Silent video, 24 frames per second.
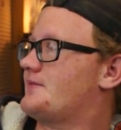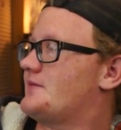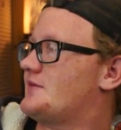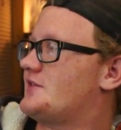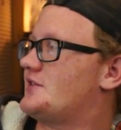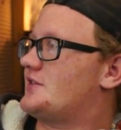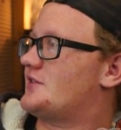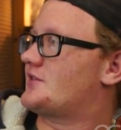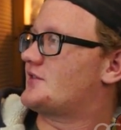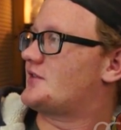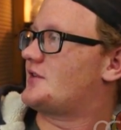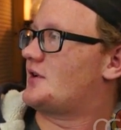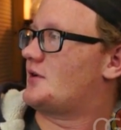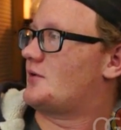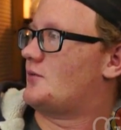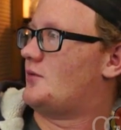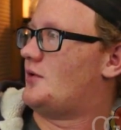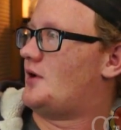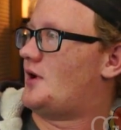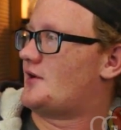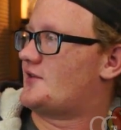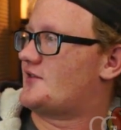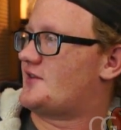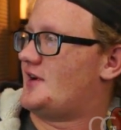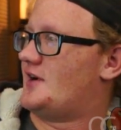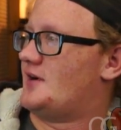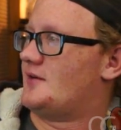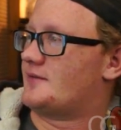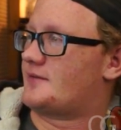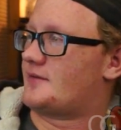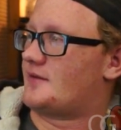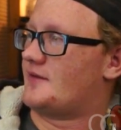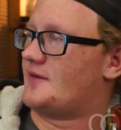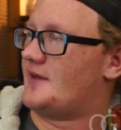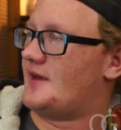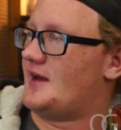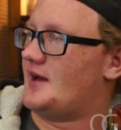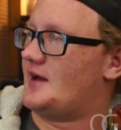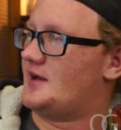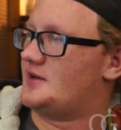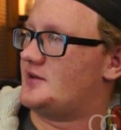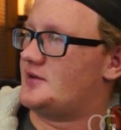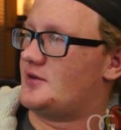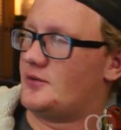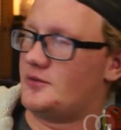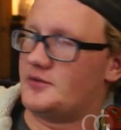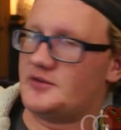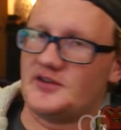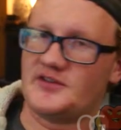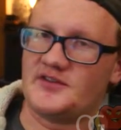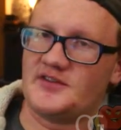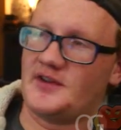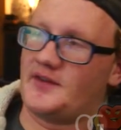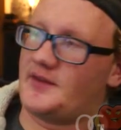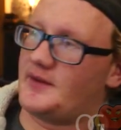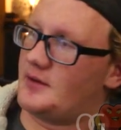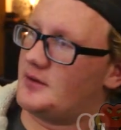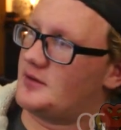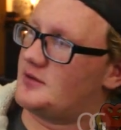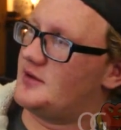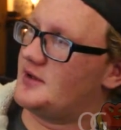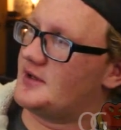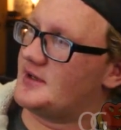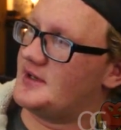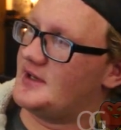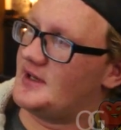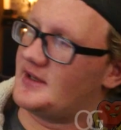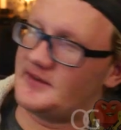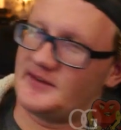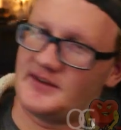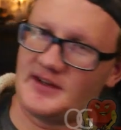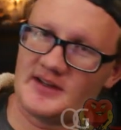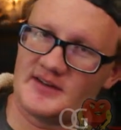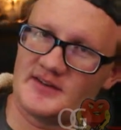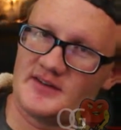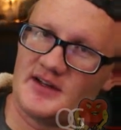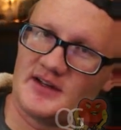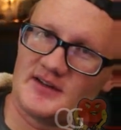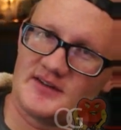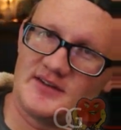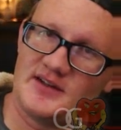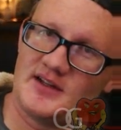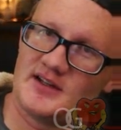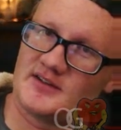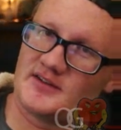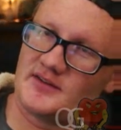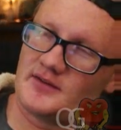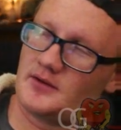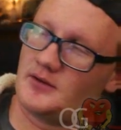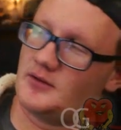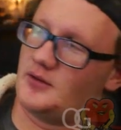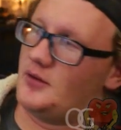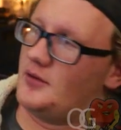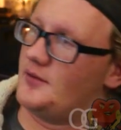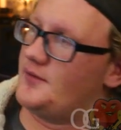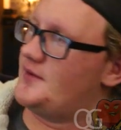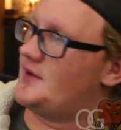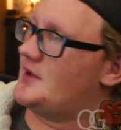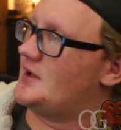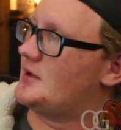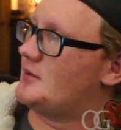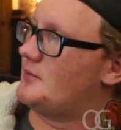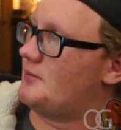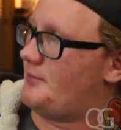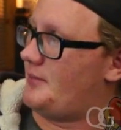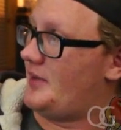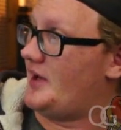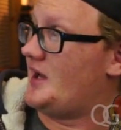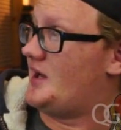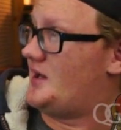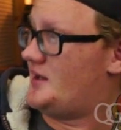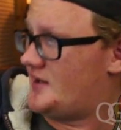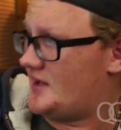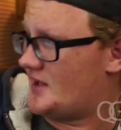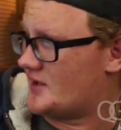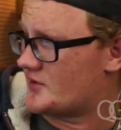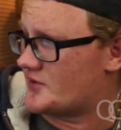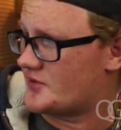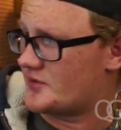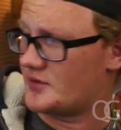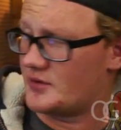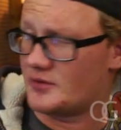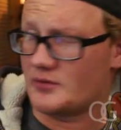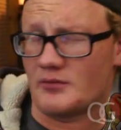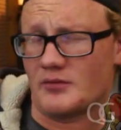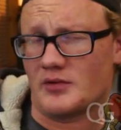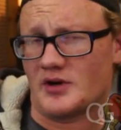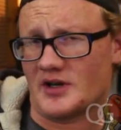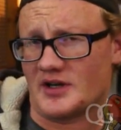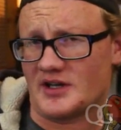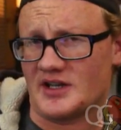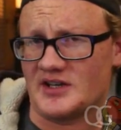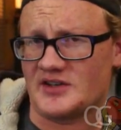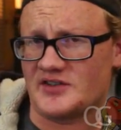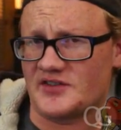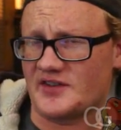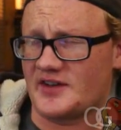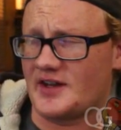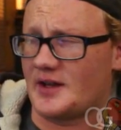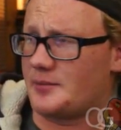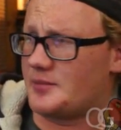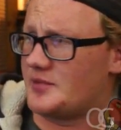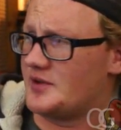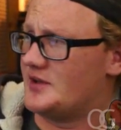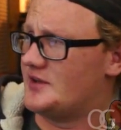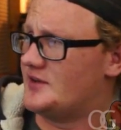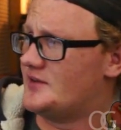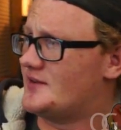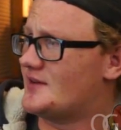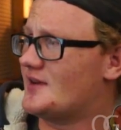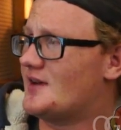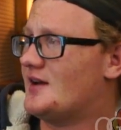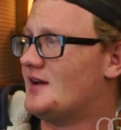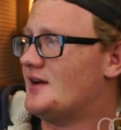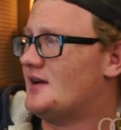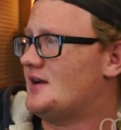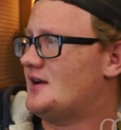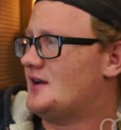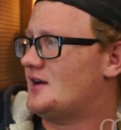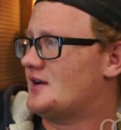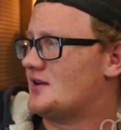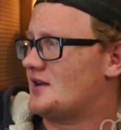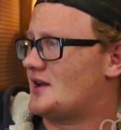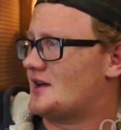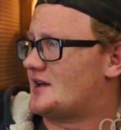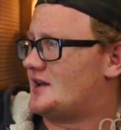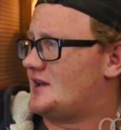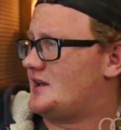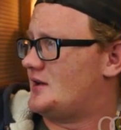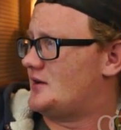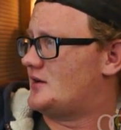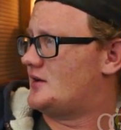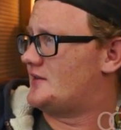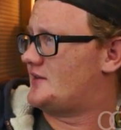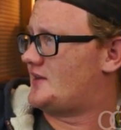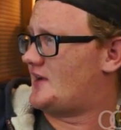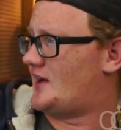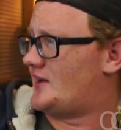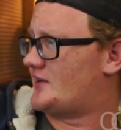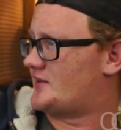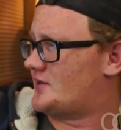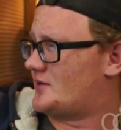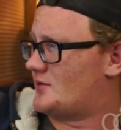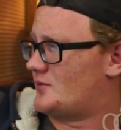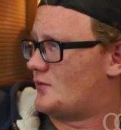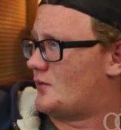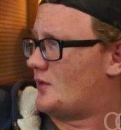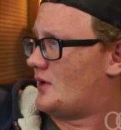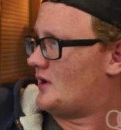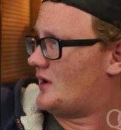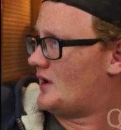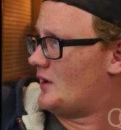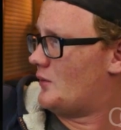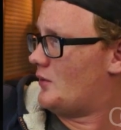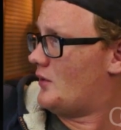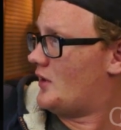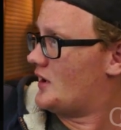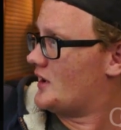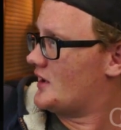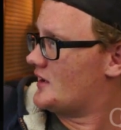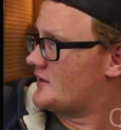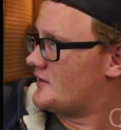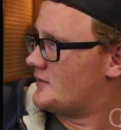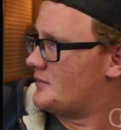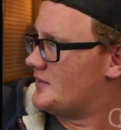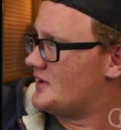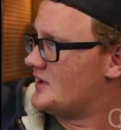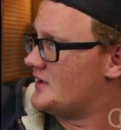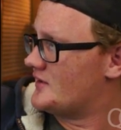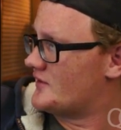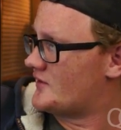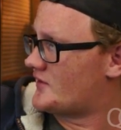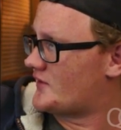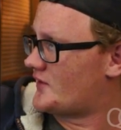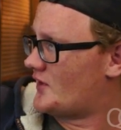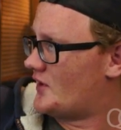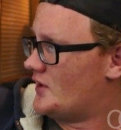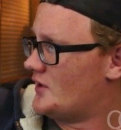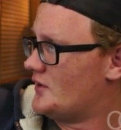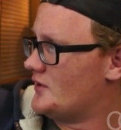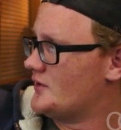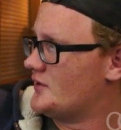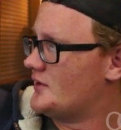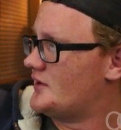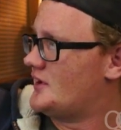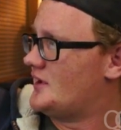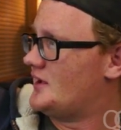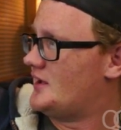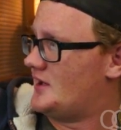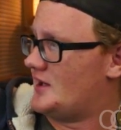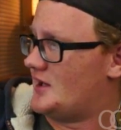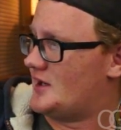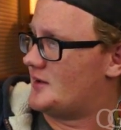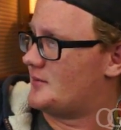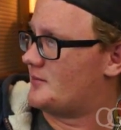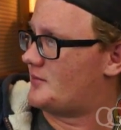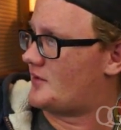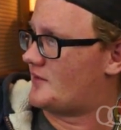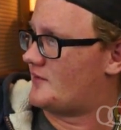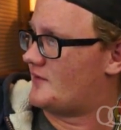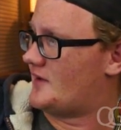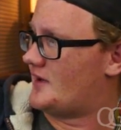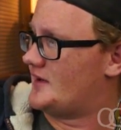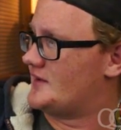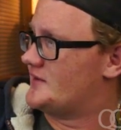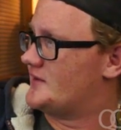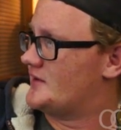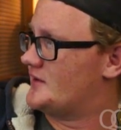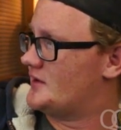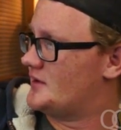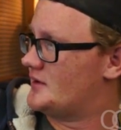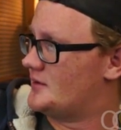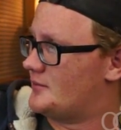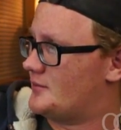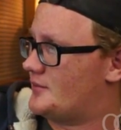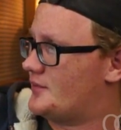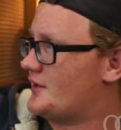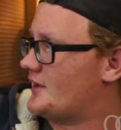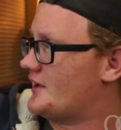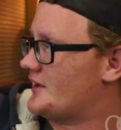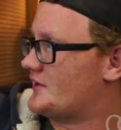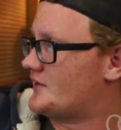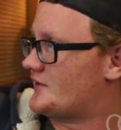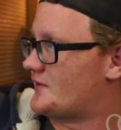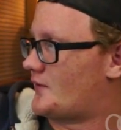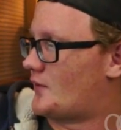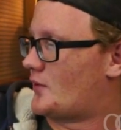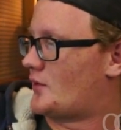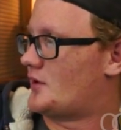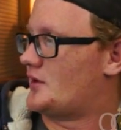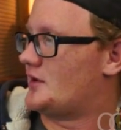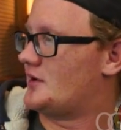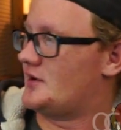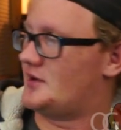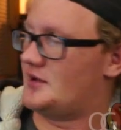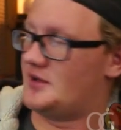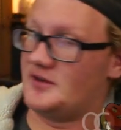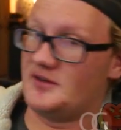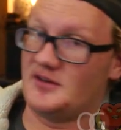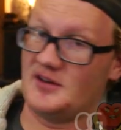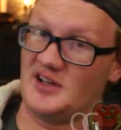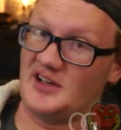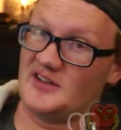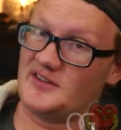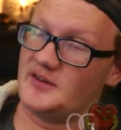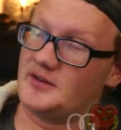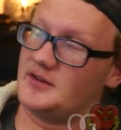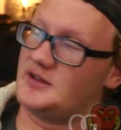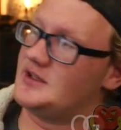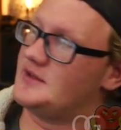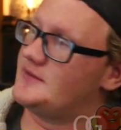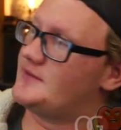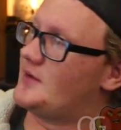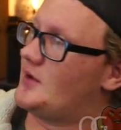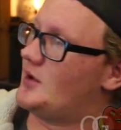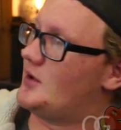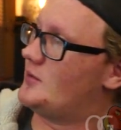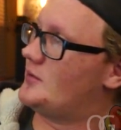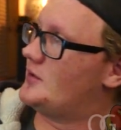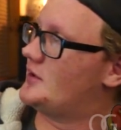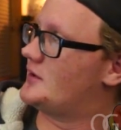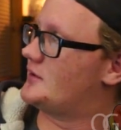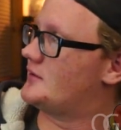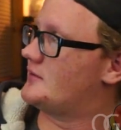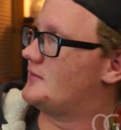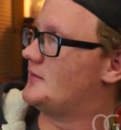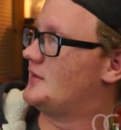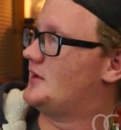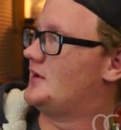Just gotta watch out for that. Don't just sit there and click next, next, next, next through the whole thing. Pay attention to what each step is. Like here, it's asking where I want it to be installed and provides a place for it as a default one.